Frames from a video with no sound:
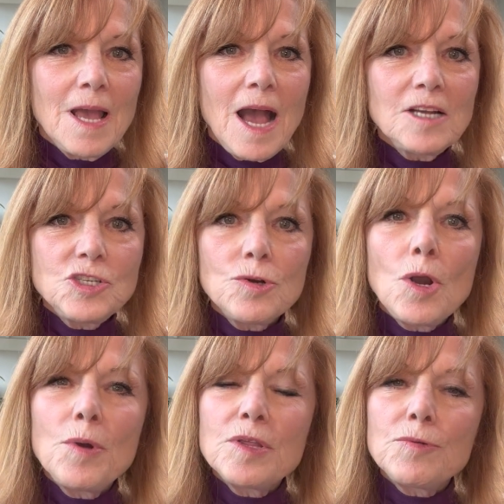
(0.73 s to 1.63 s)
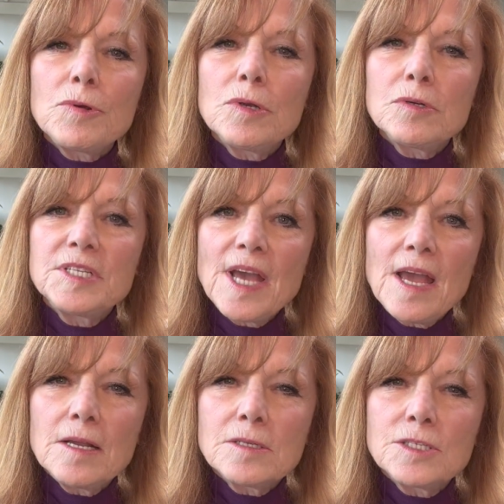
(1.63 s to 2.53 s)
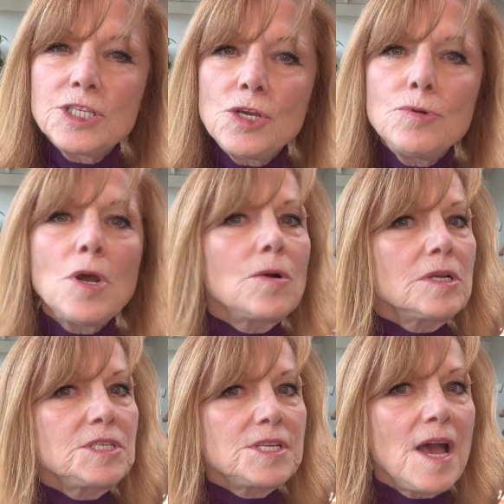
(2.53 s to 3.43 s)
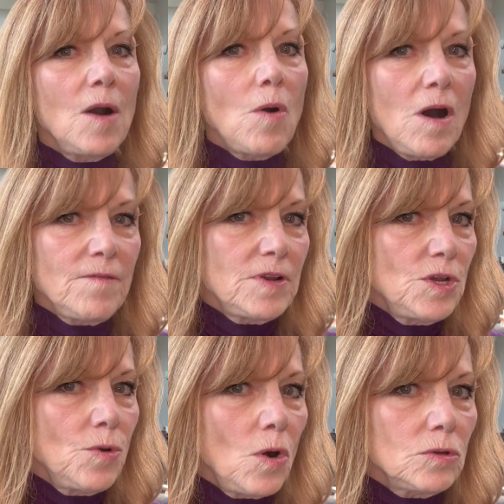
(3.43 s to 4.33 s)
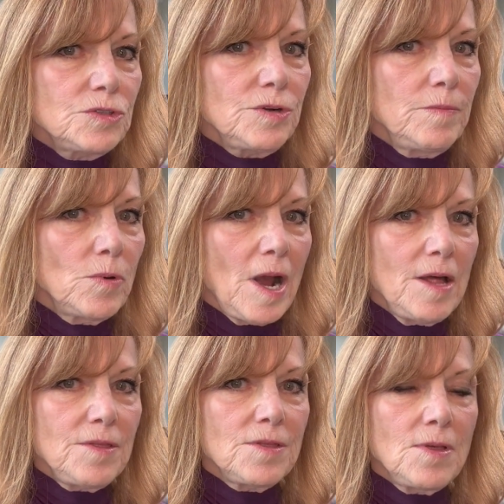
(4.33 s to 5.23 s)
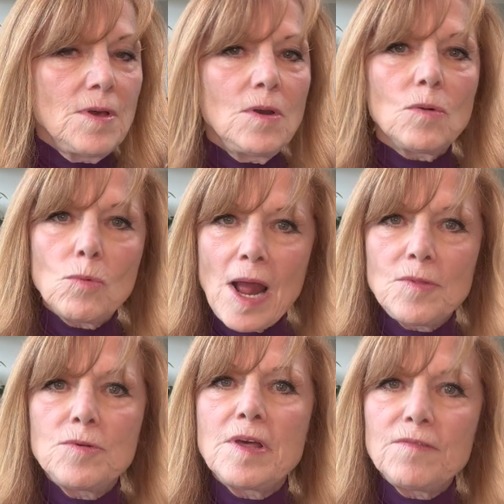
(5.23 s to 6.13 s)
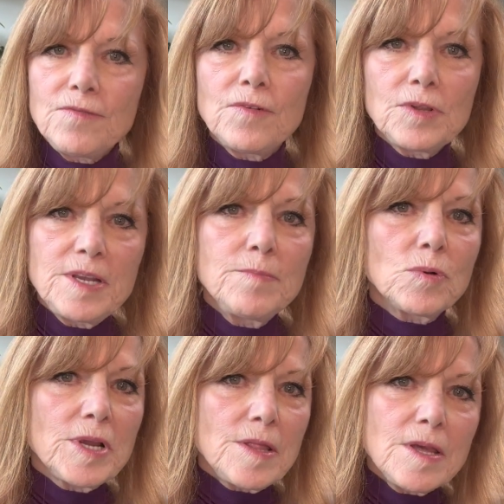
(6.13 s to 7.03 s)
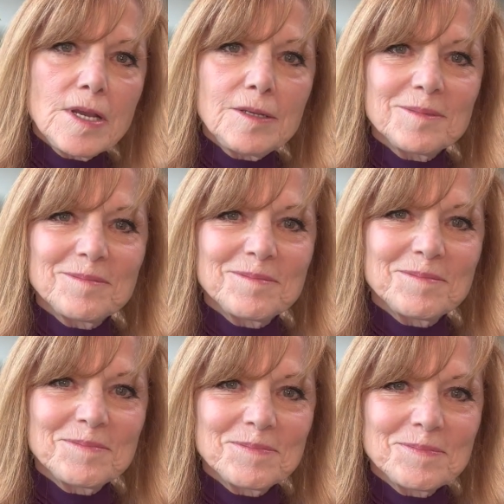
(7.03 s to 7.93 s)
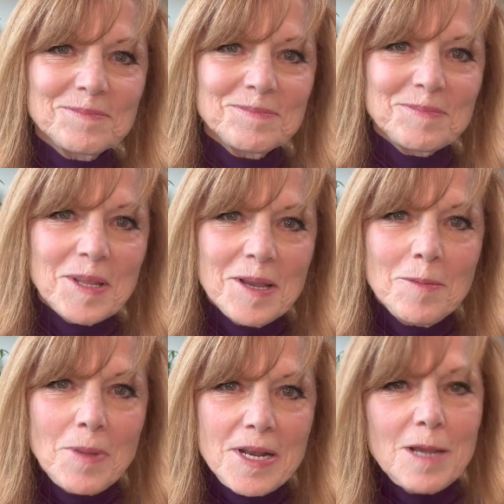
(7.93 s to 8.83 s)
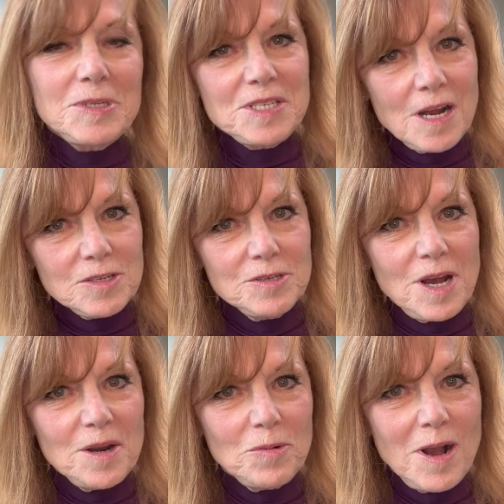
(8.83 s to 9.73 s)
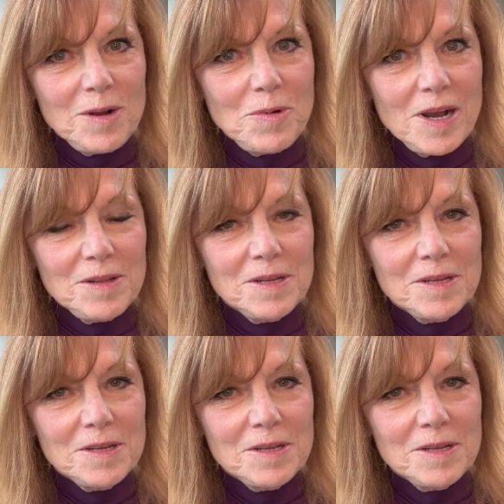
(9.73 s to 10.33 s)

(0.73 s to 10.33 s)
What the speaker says: As you're going through your day, do you notice how often you hold your breath rather than fully breathing? My name is Dr. Donna Rockwell.